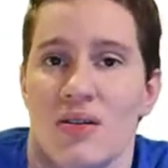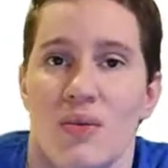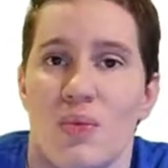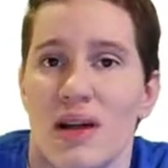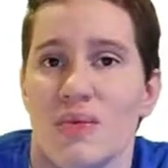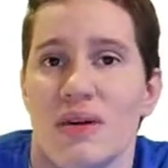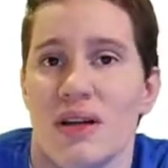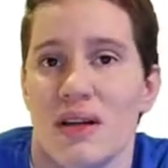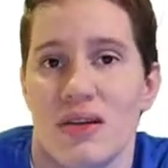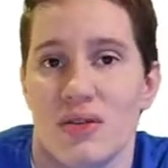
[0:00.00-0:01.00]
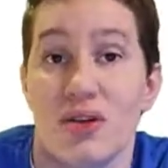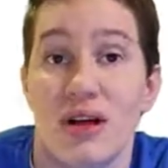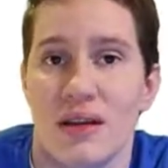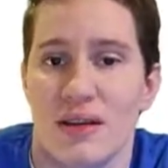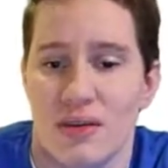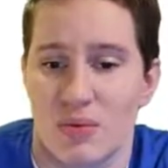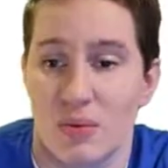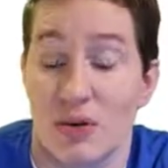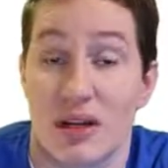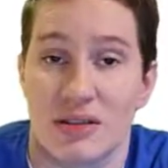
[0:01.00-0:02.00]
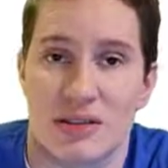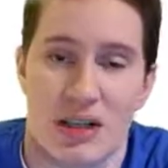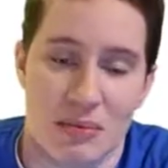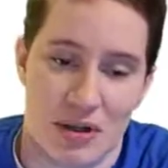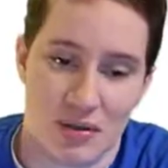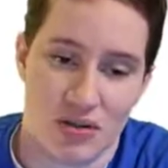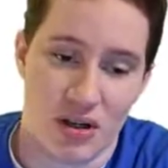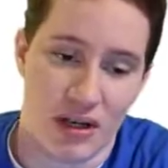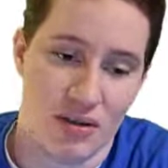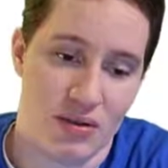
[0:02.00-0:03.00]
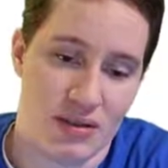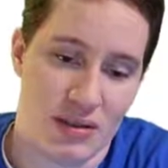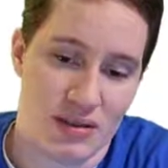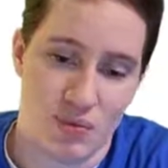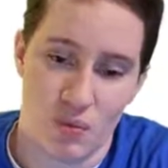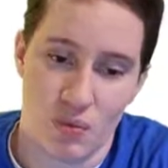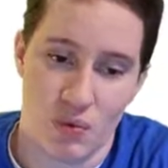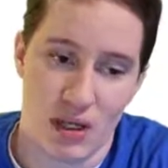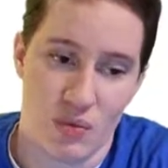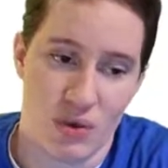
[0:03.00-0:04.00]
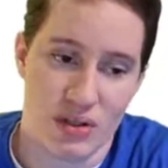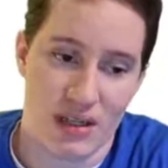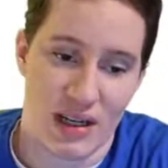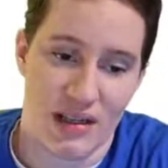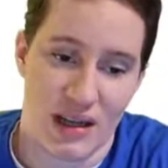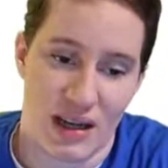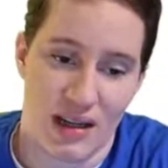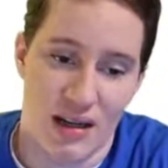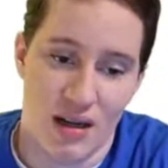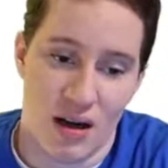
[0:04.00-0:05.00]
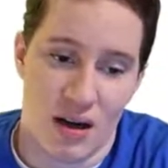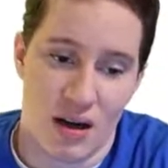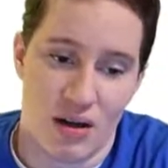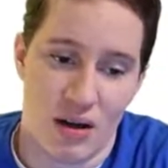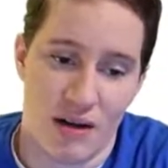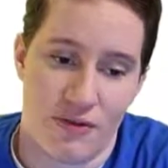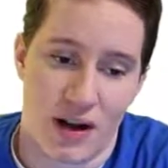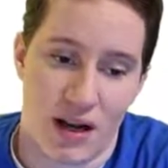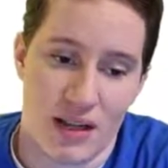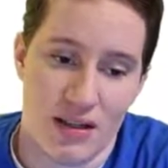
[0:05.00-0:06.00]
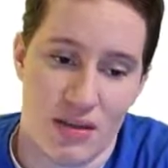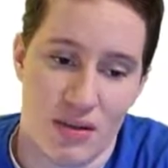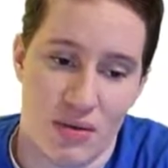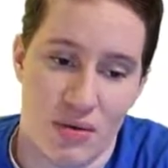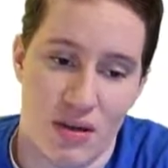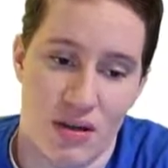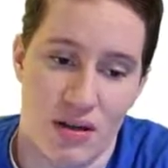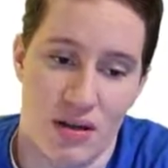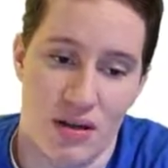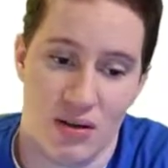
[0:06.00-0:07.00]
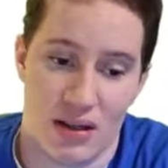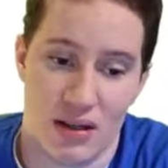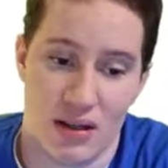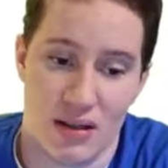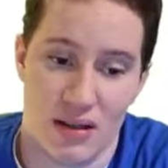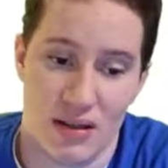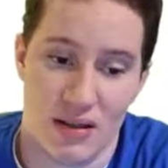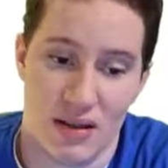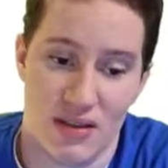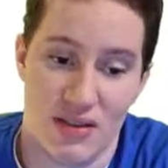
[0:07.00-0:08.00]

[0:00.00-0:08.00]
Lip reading: the way we look at this when we're actually talking about the triangles is we're saying that if I know, like, that